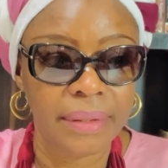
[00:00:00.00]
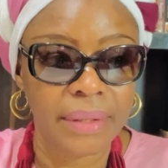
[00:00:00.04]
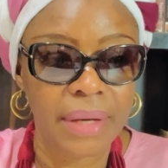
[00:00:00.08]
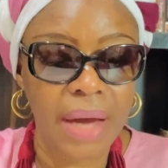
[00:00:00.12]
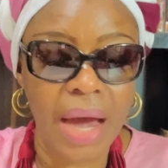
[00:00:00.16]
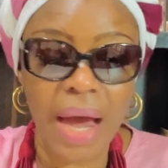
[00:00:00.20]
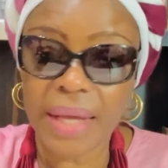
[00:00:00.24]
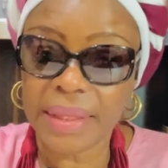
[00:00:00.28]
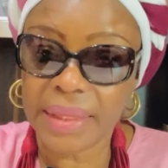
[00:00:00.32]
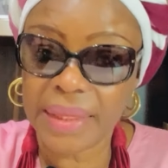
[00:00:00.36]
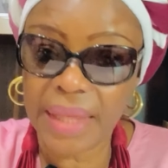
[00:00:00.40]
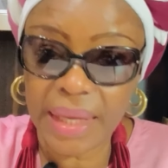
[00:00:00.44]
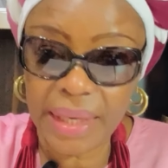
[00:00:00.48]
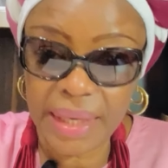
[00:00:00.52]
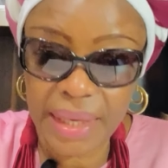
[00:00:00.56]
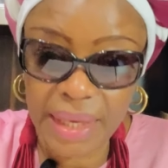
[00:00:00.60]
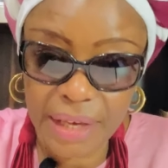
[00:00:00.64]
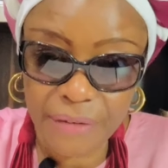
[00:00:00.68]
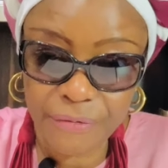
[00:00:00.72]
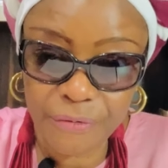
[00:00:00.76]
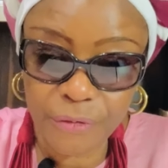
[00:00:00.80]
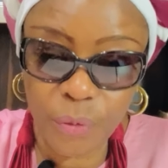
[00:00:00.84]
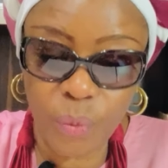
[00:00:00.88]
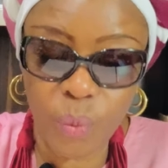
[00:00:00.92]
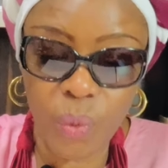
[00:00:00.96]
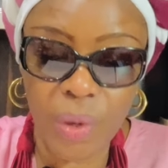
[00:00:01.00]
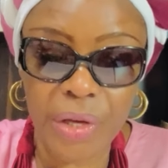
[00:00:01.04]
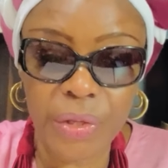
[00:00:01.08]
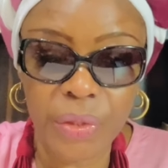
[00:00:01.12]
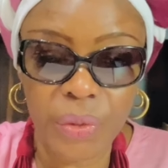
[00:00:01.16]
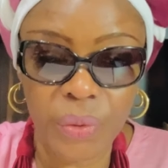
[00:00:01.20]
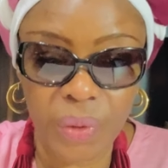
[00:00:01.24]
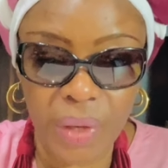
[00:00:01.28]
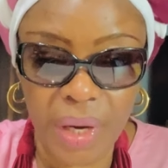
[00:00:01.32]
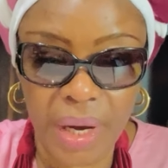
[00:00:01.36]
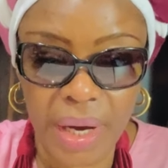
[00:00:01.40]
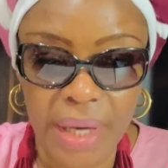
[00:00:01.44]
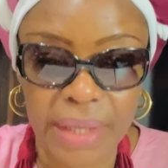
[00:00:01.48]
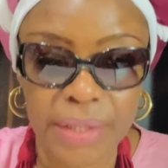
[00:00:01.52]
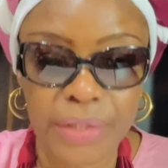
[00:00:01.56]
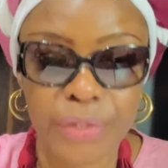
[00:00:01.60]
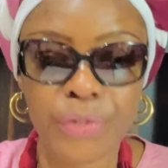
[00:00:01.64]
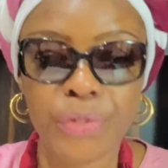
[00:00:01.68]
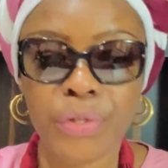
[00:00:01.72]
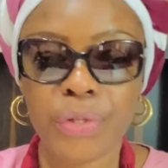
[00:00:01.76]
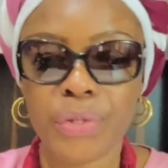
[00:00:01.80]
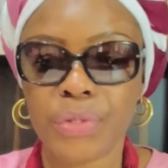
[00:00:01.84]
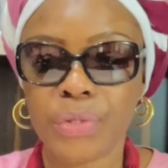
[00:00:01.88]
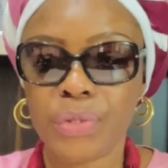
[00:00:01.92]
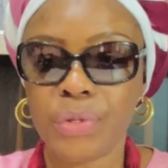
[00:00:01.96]
at that level where you are,
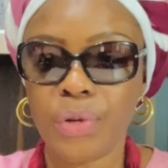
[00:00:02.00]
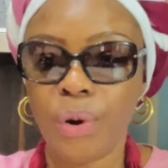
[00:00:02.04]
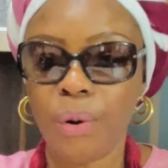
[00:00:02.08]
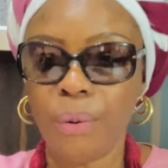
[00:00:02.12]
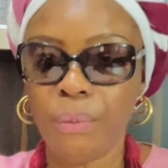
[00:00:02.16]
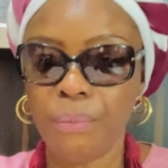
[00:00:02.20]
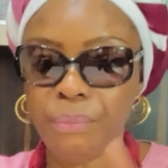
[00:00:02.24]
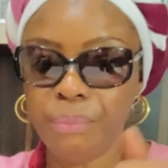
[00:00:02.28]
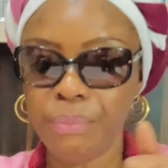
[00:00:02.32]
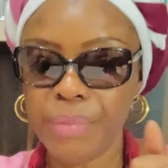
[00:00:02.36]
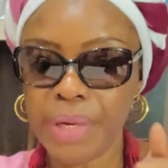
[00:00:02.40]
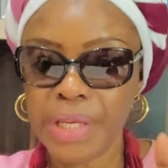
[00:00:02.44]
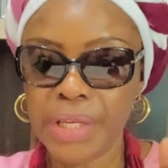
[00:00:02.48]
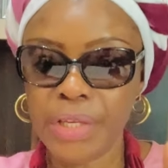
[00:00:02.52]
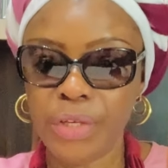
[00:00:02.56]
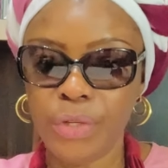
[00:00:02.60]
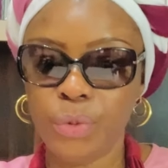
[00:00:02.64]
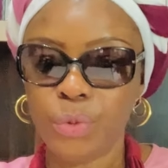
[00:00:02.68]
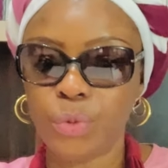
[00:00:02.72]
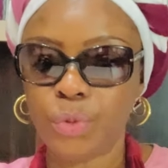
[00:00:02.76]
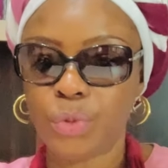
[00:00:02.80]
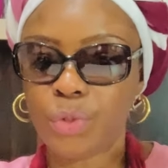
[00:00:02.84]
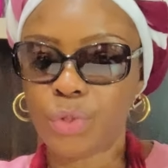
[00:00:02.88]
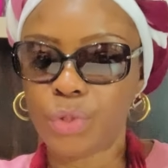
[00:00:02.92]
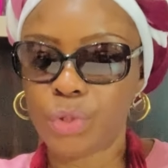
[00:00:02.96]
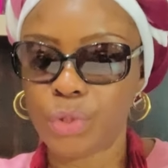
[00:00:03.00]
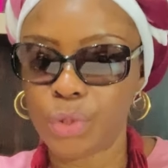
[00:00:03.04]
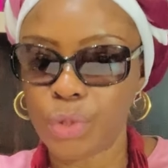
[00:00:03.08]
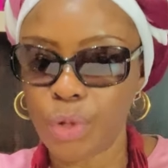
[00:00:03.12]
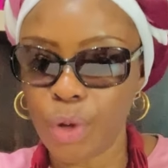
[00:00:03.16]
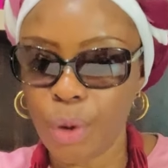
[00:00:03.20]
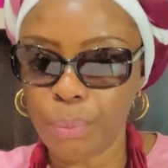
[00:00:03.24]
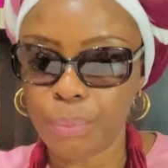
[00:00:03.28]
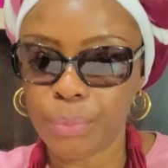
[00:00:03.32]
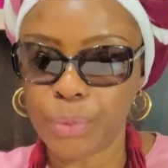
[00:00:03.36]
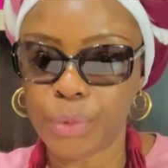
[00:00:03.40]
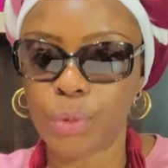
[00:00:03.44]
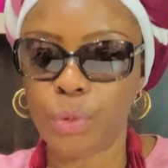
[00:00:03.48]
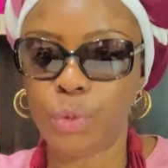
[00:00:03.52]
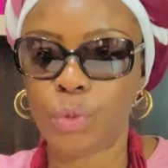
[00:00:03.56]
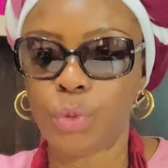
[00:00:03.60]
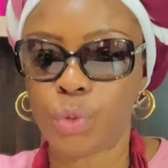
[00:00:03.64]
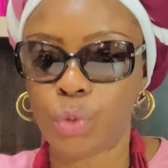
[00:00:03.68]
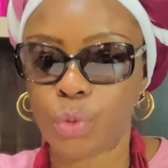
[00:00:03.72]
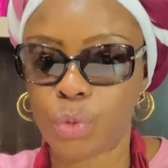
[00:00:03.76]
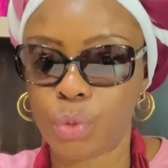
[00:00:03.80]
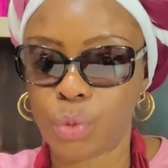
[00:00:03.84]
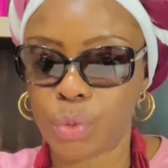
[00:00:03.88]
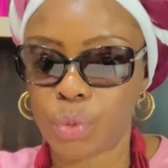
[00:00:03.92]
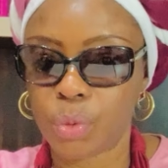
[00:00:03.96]
does not mean you snub
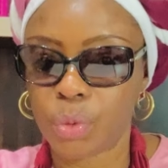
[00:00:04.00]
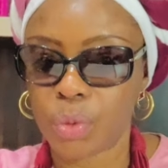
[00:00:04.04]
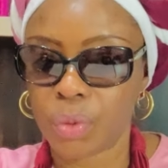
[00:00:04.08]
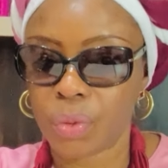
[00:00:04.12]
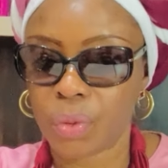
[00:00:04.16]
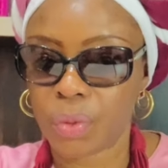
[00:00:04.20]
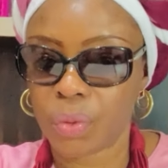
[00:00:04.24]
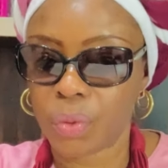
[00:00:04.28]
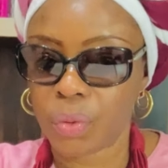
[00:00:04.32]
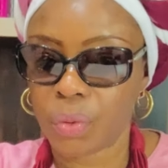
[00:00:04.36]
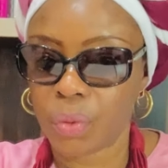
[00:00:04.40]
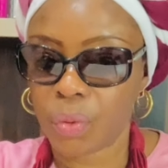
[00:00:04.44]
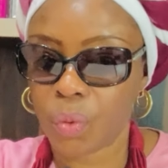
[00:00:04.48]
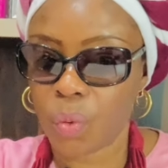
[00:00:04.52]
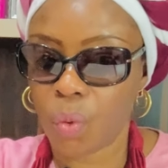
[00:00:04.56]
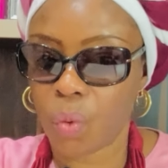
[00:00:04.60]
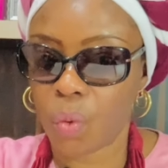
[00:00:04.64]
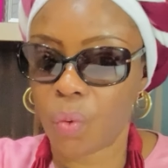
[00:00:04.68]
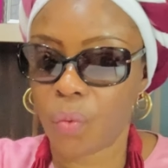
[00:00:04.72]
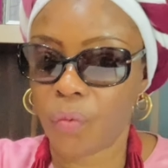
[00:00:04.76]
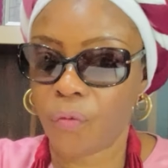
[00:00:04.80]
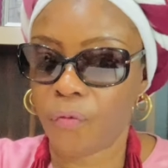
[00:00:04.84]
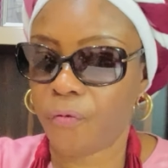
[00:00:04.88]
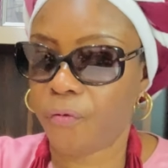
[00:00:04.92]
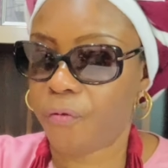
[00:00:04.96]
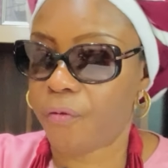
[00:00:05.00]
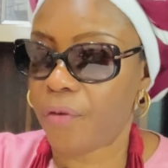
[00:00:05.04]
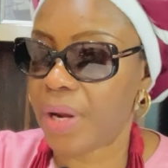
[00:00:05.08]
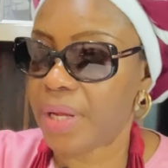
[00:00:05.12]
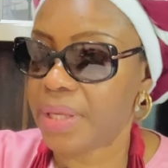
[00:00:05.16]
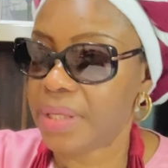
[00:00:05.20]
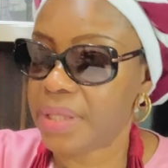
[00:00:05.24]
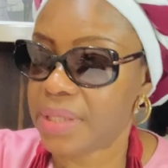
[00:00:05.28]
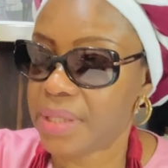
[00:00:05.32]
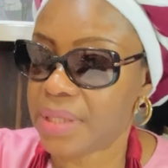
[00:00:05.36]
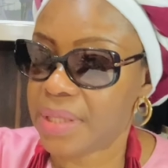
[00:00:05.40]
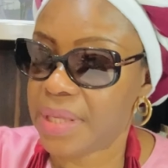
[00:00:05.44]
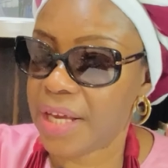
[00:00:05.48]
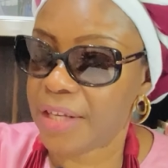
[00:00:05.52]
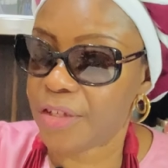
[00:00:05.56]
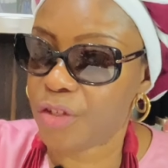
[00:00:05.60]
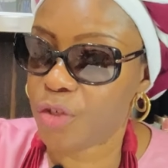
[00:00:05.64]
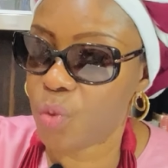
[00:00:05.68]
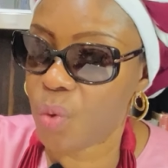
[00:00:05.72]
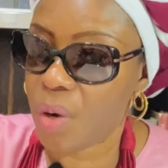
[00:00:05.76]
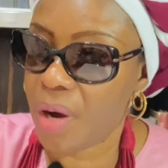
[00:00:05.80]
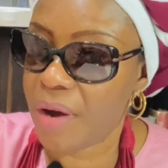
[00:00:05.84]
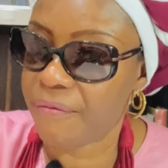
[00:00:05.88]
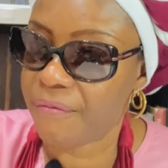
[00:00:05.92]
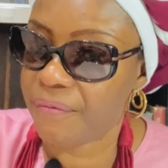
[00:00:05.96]
those friends that you
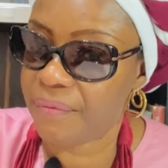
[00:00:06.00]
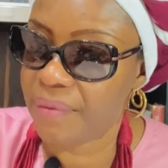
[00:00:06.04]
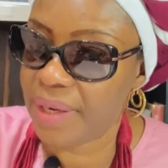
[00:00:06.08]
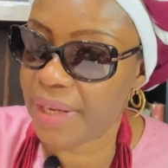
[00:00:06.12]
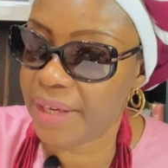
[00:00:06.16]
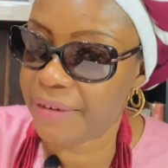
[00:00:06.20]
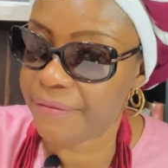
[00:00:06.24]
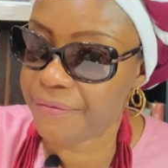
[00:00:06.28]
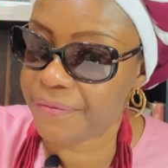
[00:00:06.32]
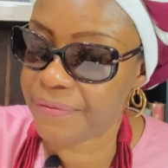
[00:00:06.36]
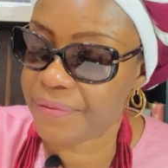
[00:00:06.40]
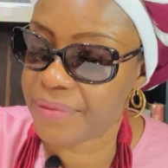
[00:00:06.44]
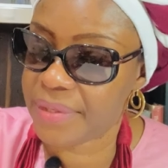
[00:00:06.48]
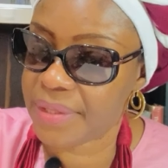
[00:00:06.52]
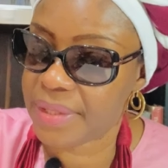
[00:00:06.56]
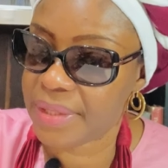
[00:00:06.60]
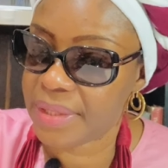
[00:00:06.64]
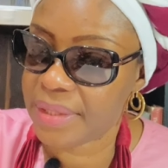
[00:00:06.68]
have left.